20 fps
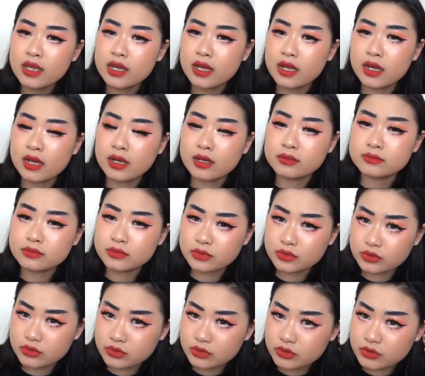um,
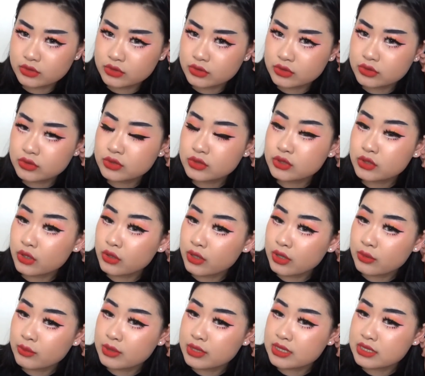so
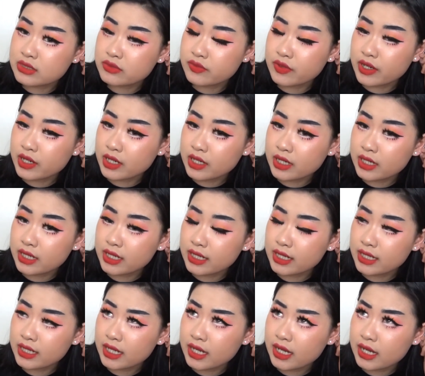it was
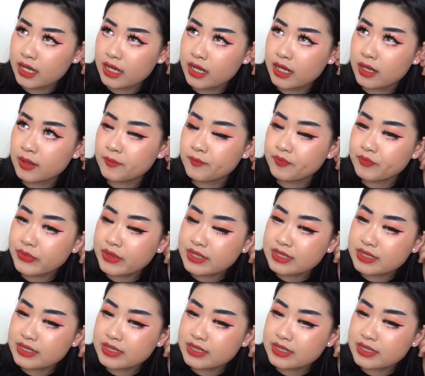very um,